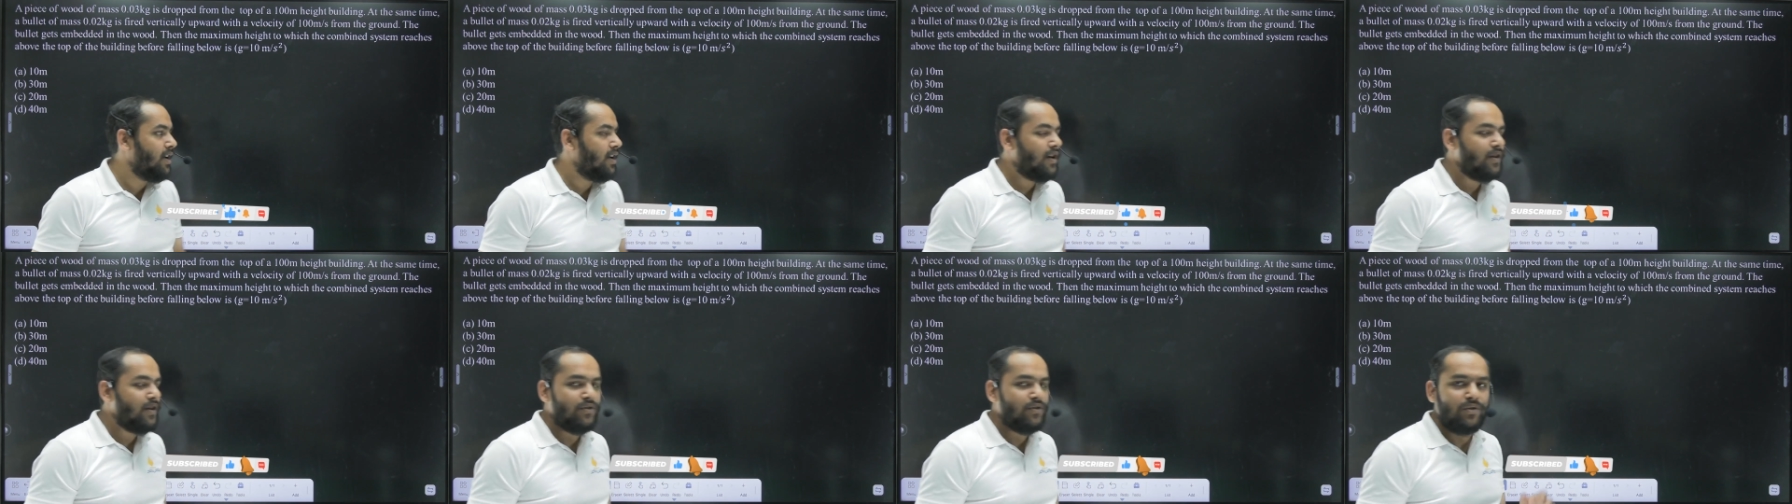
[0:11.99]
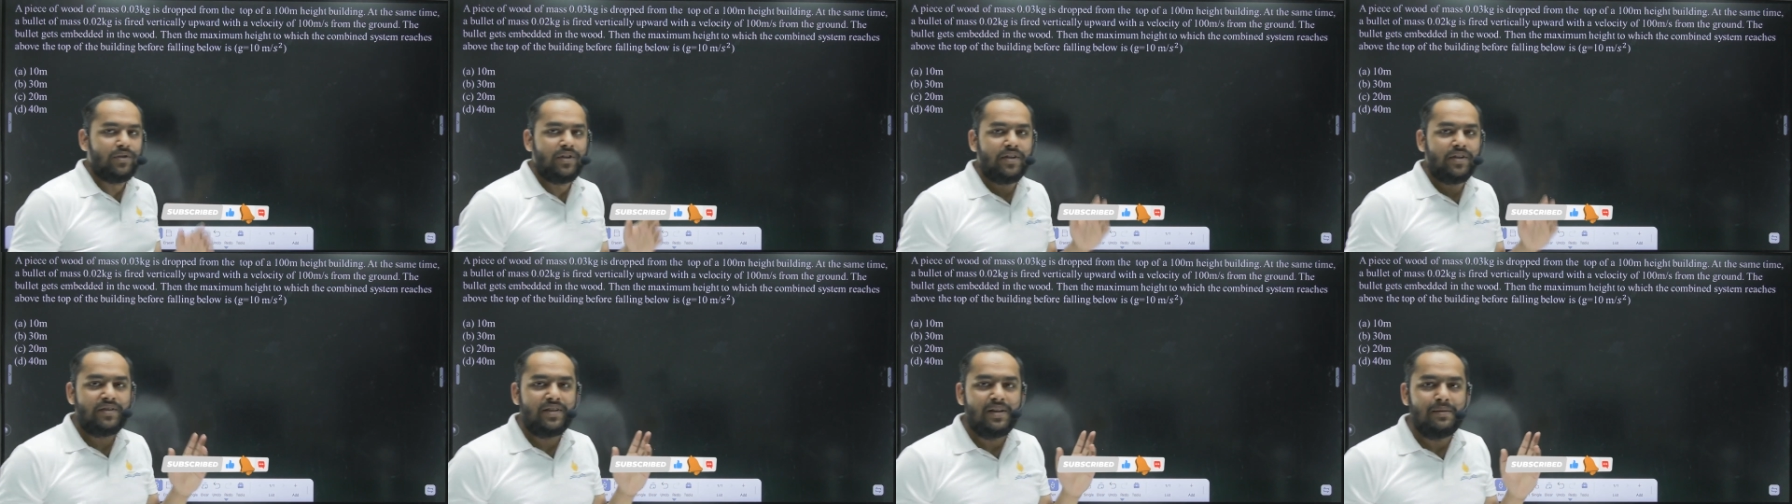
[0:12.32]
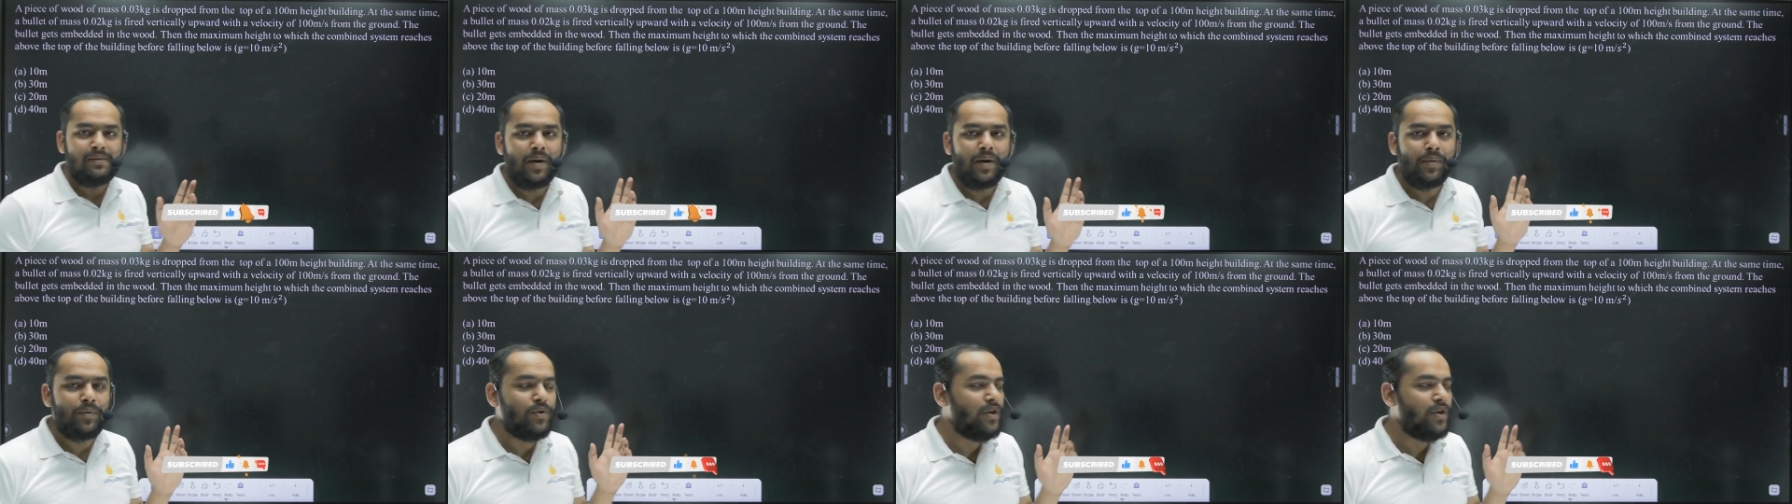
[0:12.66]
So this time
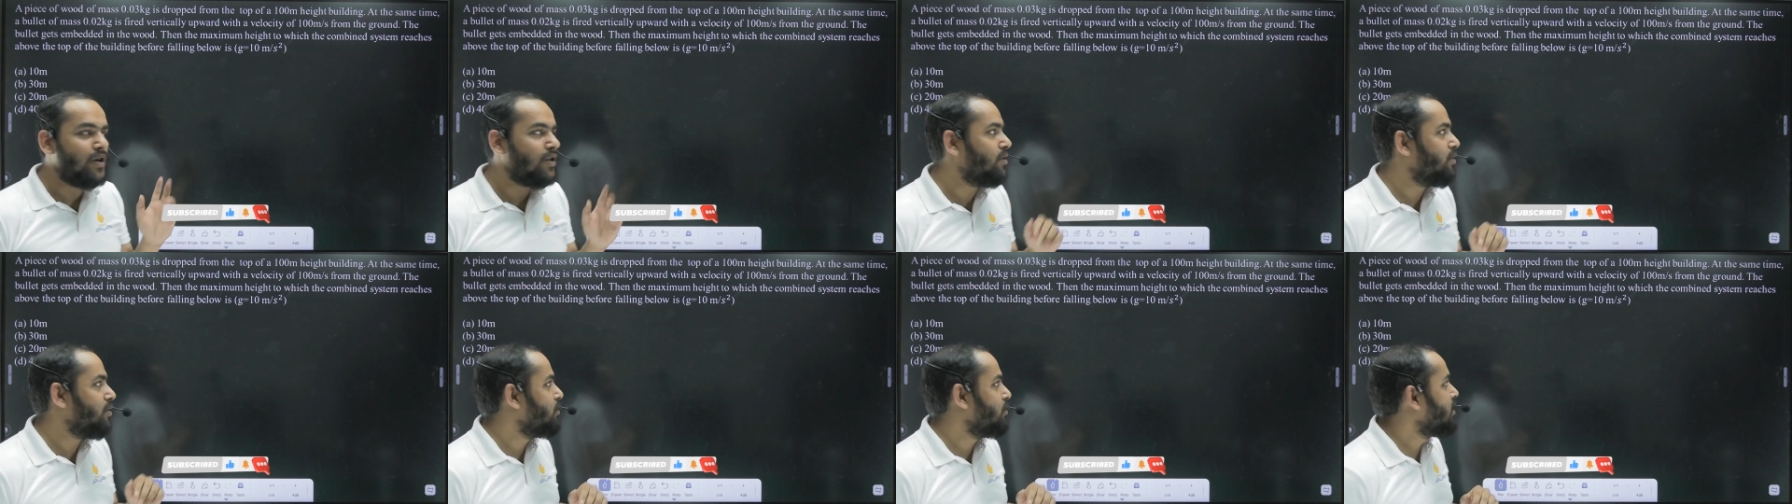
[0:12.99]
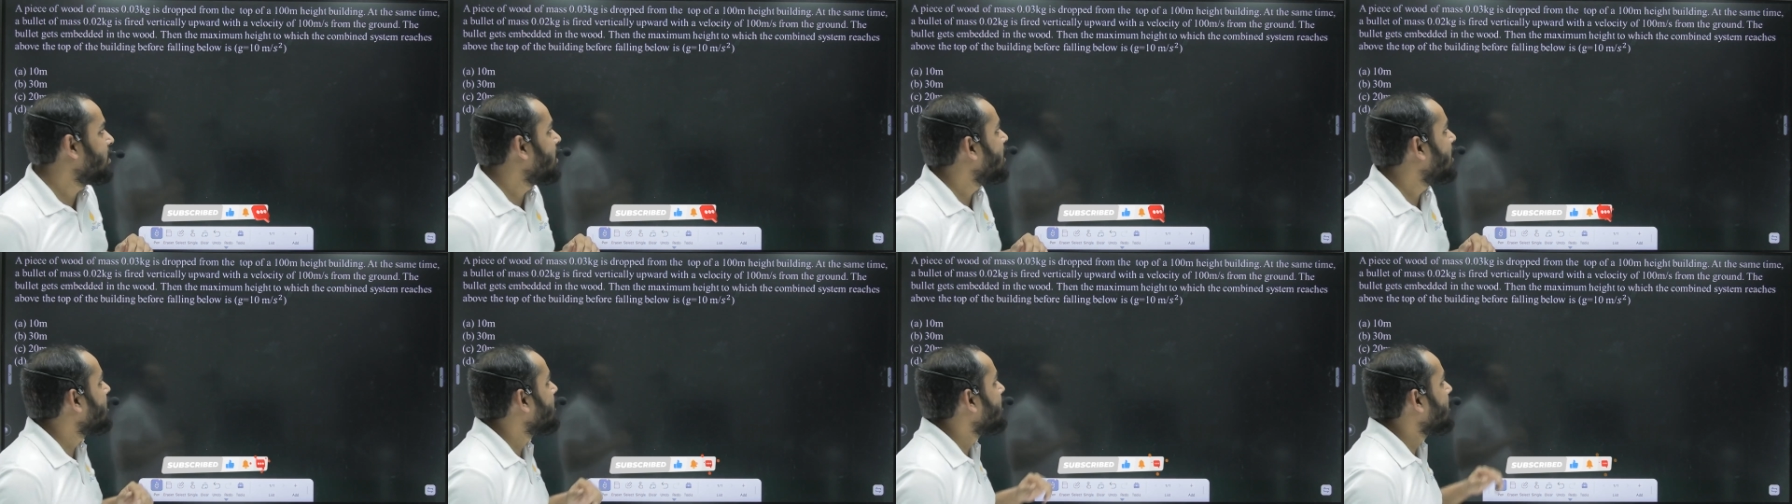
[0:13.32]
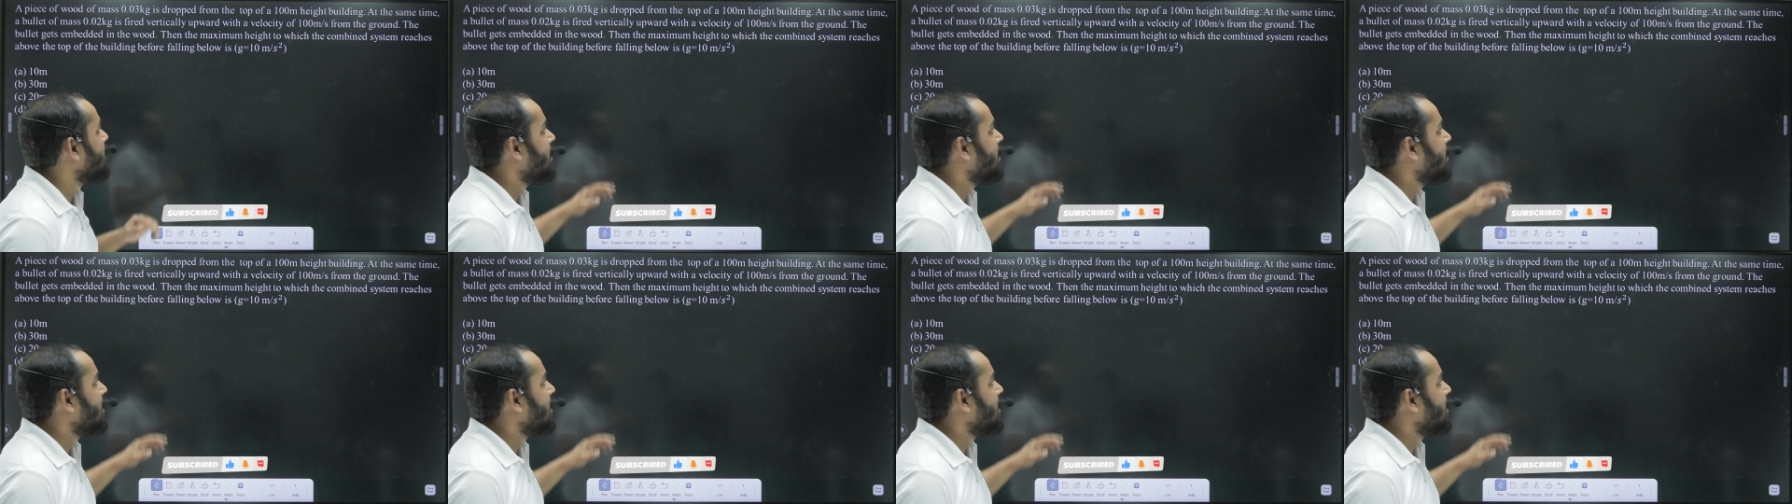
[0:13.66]
I'm going to do that and